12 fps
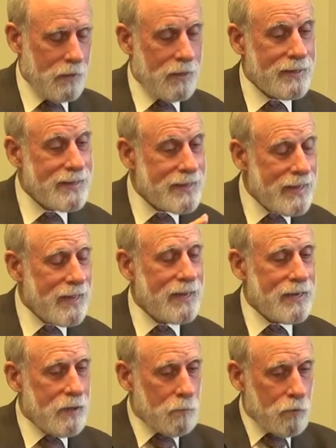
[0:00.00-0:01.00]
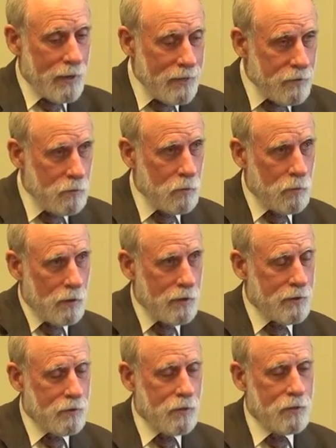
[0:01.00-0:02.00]
Instead, he breaks them apart
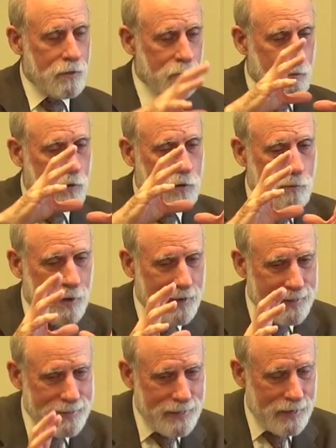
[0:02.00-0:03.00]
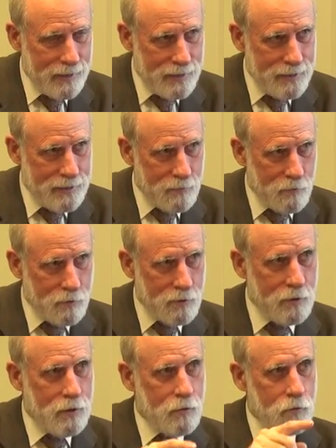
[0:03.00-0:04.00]
and says, let's build a packet satellite
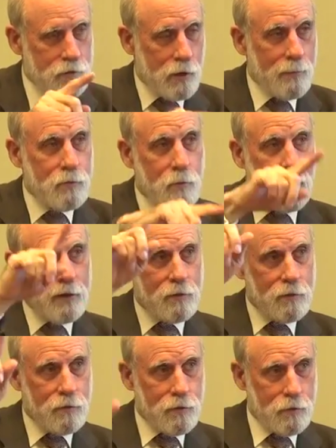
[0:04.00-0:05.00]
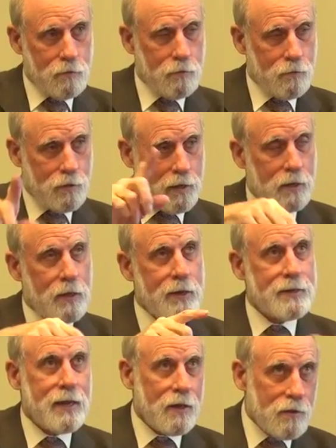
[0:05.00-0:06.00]
network, which optimizes the use of
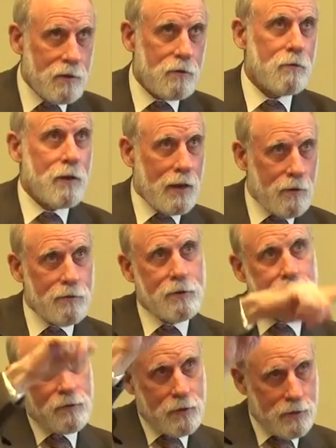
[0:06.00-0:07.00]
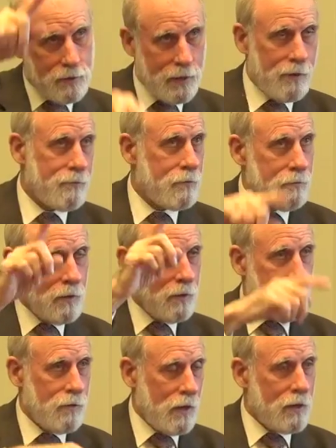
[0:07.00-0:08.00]
satellite, takes into account that it's got a half a
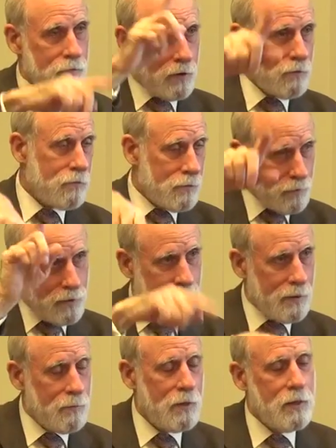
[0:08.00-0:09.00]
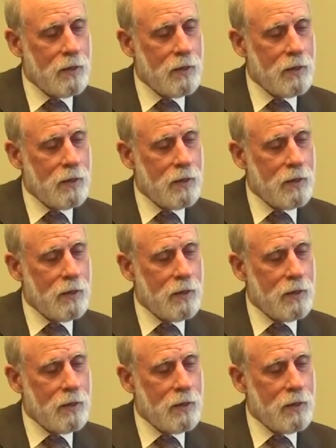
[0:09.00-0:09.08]
second round trip time.